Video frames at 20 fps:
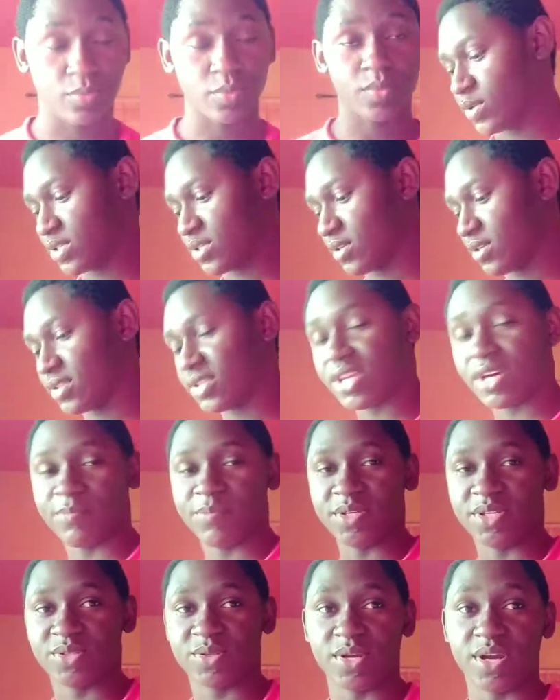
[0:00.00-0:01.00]
Some well,
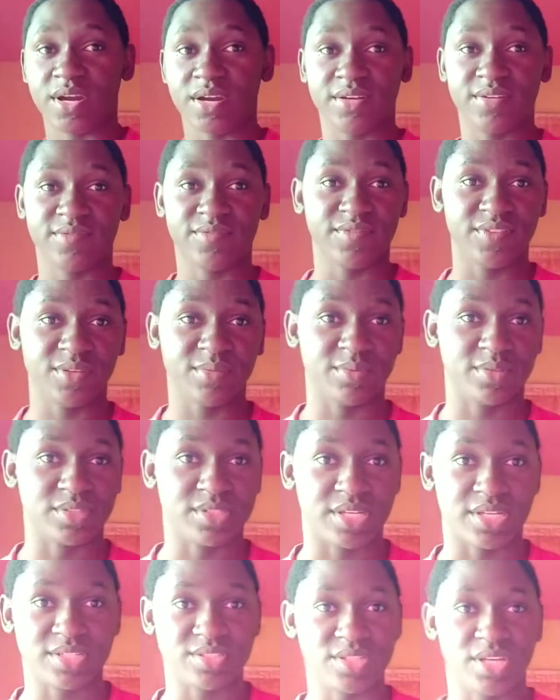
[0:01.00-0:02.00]
topics are already famous,
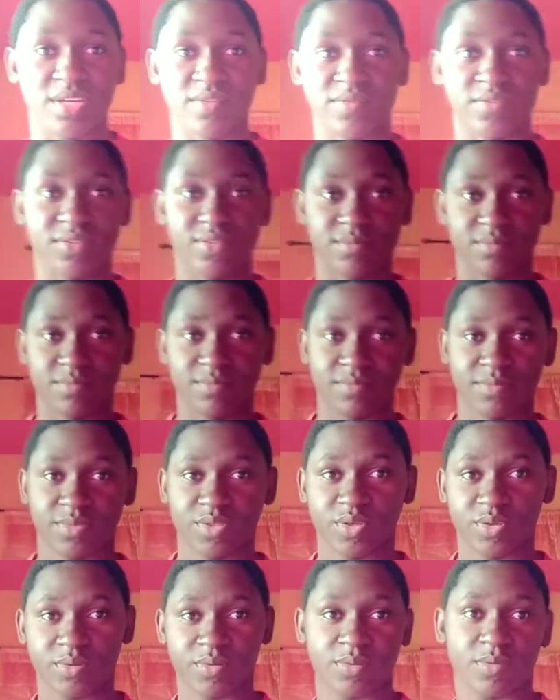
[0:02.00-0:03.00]
so I'm trying to
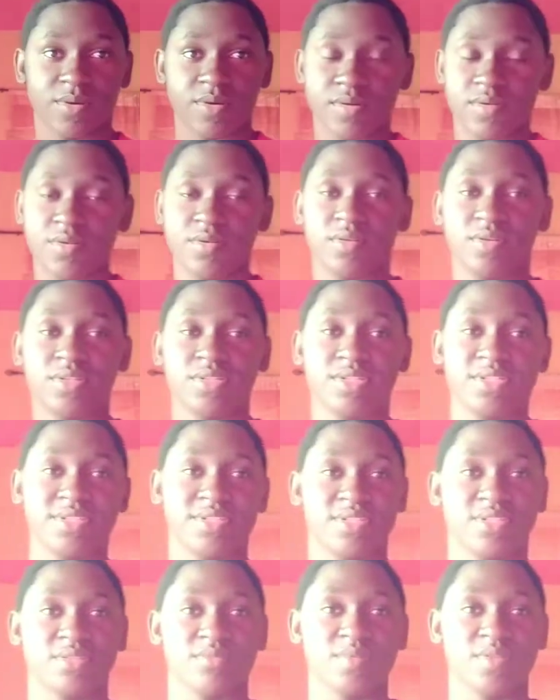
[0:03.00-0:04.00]
work around the
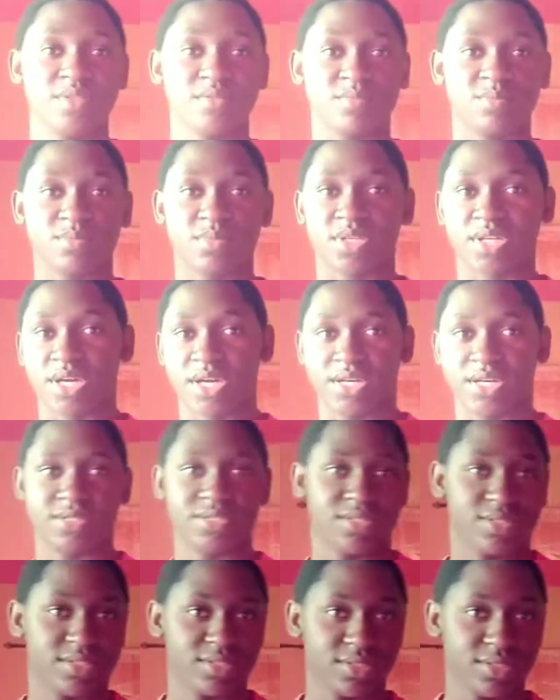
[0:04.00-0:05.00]
system, isn't it?
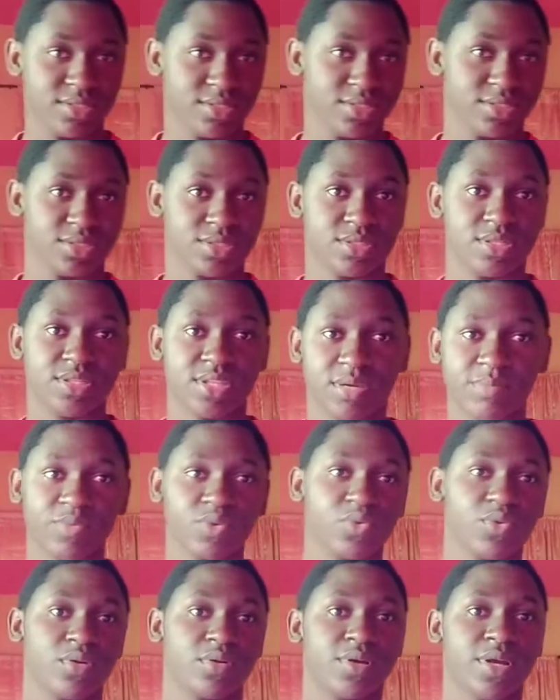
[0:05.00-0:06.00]
Because that I'm
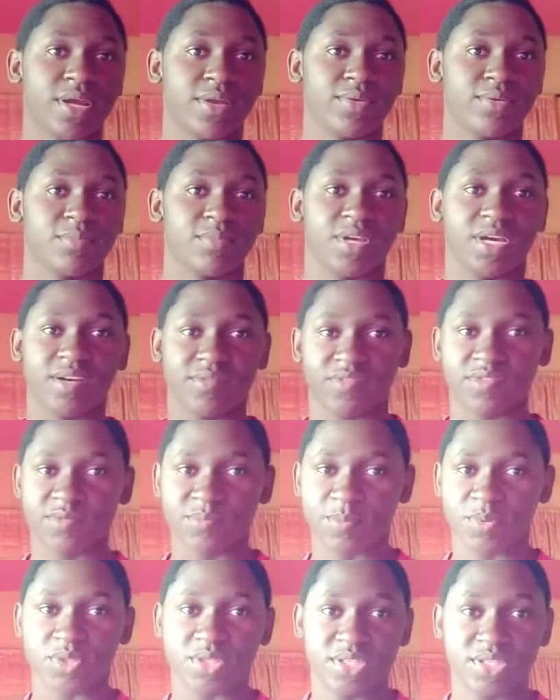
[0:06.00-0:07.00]
going right now, after you
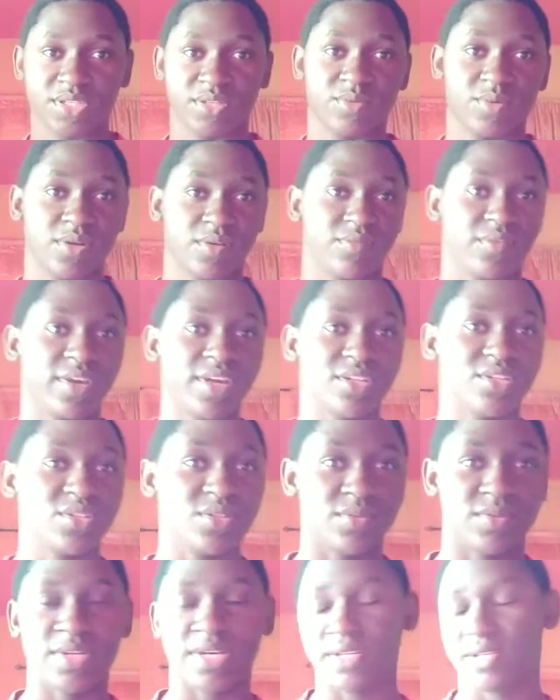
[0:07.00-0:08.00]
put in a work to get
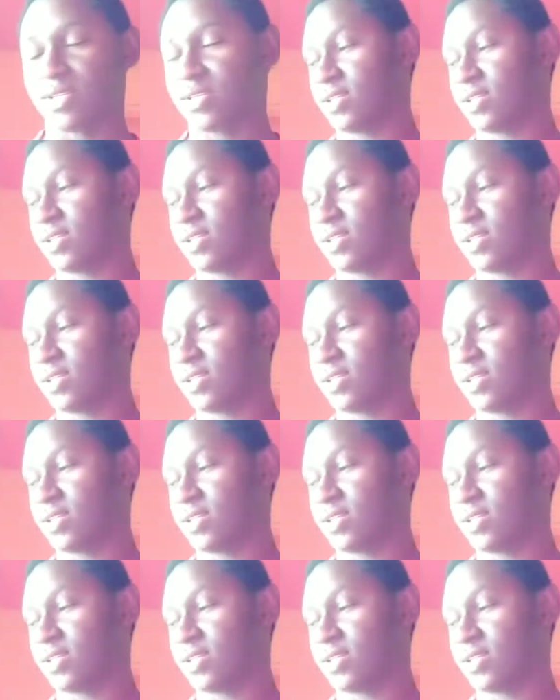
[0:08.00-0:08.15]
through that.